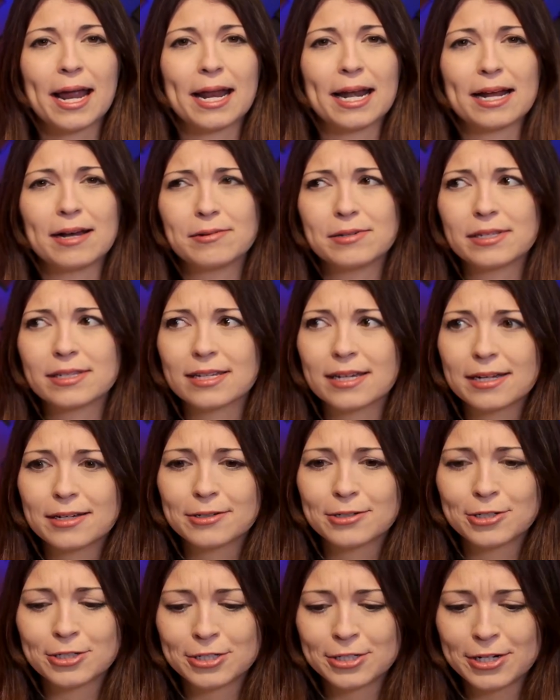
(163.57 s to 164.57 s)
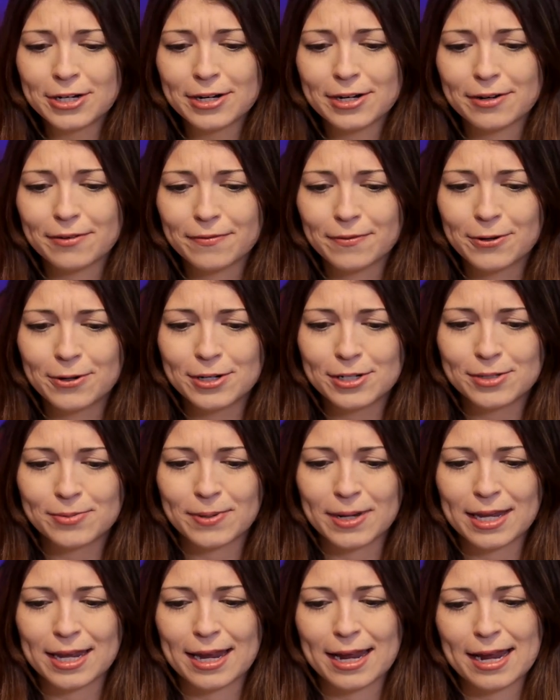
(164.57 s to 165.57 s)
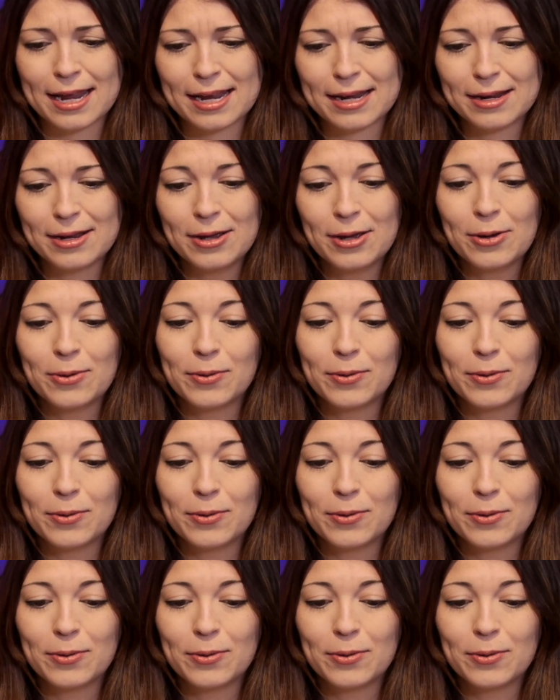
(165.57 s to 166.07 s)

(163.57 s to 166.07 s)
And I was like, sure, of course we can.